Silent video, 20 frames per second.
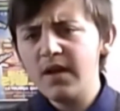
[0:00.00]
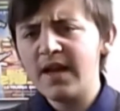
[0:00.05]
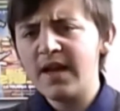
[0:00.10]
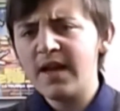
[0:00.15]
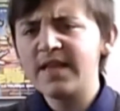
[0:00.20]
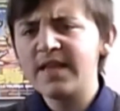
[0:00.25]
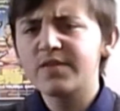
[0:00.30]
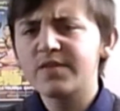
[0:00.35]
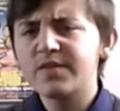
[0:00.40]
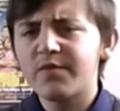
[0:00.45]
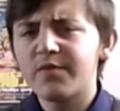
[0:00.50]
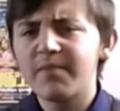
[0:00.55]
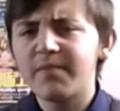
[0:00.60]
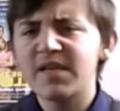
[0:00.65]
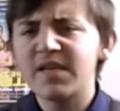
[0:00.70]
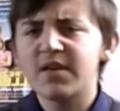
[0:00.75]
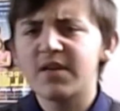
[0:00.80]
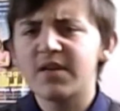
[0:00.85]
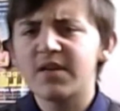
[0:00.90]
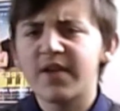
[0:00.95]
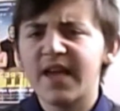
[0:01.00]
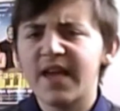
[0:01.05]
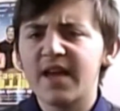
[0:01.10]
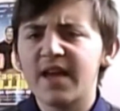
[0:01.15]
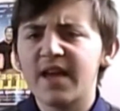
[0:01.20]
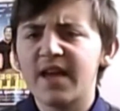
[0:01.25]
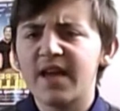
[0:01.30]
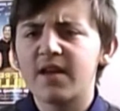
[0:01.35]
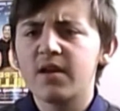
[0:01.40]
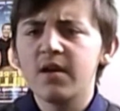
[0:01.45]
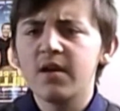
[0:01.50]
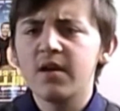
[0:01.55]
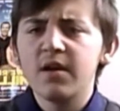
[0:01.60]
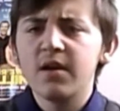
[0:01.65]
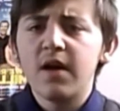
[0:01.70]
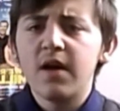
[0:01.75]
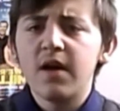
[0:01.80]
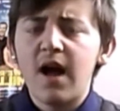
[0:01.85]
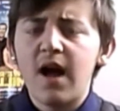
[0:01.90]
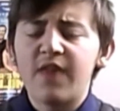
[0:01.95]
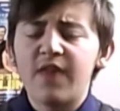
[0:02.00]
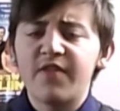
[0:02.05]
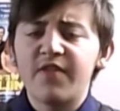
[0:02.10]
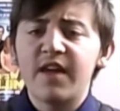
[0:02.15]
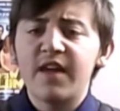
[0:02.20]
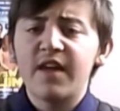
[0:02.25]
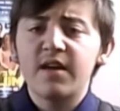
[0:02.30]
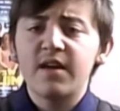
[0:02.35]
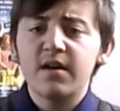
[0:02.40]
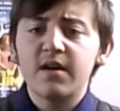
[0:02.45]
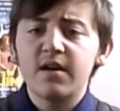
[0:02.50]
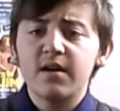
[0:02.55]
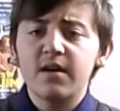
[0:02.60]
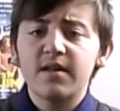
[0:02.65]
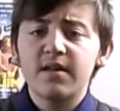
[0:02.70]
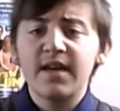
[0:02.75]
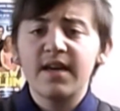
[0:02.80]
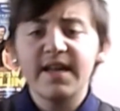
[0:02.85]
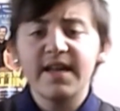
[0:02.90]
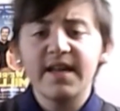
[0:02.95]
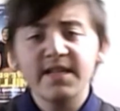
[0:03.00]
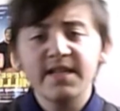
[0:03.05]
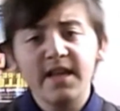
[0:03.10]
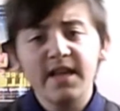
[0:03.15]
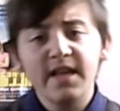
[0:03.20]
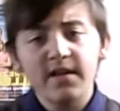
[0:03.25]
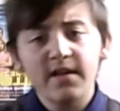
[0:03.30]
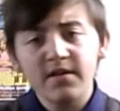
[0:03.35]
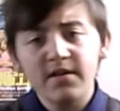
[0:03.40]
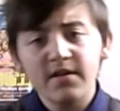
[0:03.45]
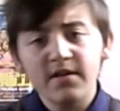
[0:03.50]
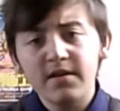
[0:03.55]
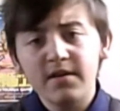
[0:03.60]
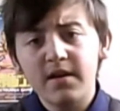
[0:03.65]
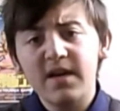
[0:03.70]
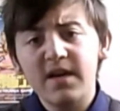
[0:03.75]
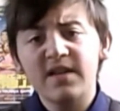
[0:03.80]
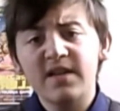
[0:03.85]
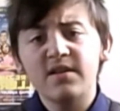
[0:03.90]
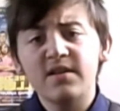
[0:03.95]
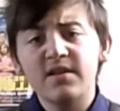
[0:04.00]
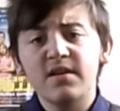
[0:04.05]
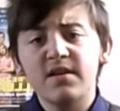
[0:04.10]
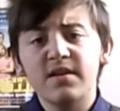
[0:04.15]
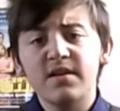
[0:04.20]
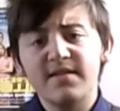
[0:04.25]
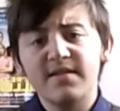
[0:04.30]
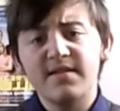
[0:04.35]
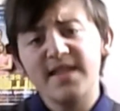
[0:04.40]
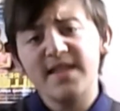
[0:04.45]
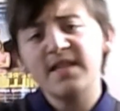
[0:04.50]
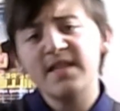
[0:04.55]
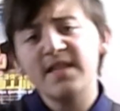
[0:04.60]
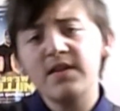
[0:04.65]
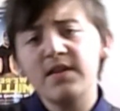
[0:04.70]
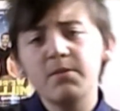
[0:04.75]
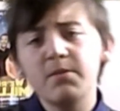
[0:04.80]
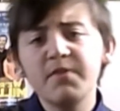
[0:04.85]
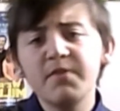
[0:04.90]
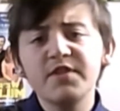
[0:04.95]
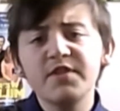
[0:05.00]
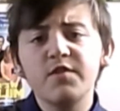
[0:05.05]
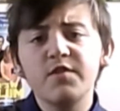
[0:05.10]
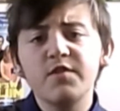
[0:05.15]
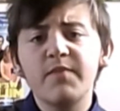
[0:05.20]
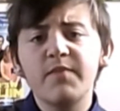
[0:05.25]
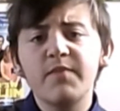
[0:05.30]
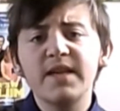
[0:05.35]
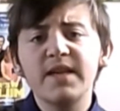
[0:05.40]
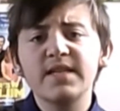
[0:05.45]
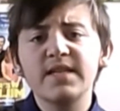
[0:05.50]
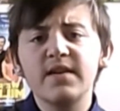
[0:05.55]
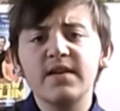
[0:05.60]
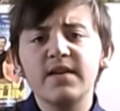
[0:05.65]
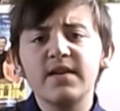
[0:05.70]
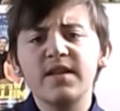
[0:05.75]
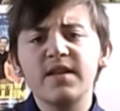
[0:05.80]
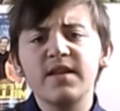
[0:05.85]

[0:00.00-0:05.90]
And he sort of meets her again, and they get together, and that's how the movie sort of plays out.